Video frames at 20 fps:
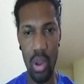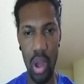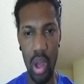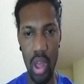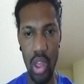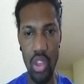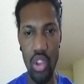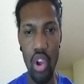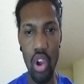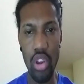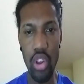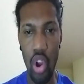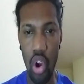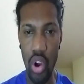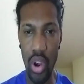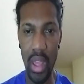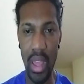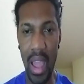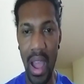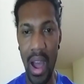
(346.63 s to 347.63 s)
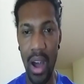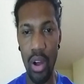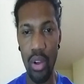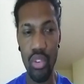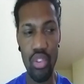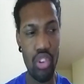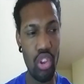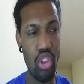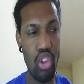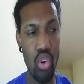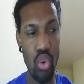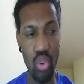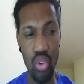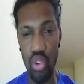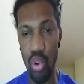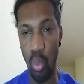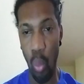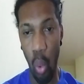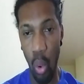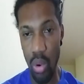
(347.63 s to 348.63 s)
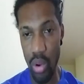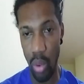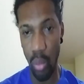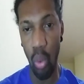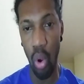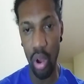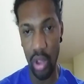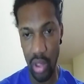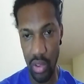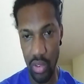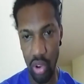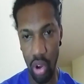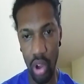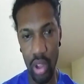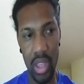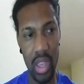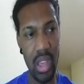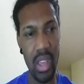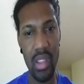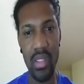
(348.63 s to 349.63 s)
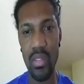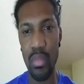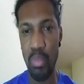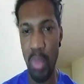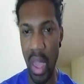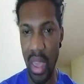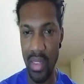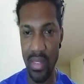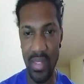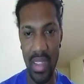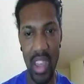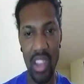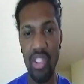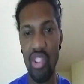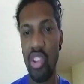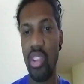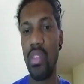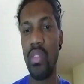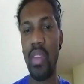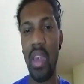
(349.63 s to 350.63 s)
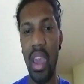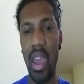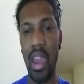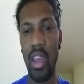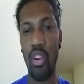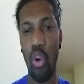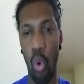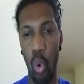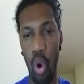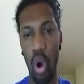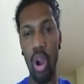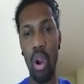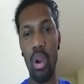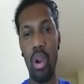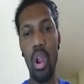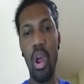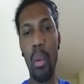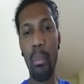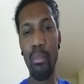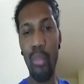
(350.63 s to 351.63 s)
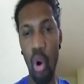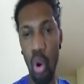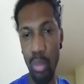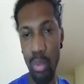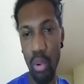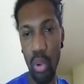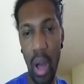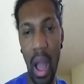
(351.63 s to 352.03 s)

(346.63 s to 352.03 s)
you're learning how to use the walkie-talkies, base stations, and or mobile.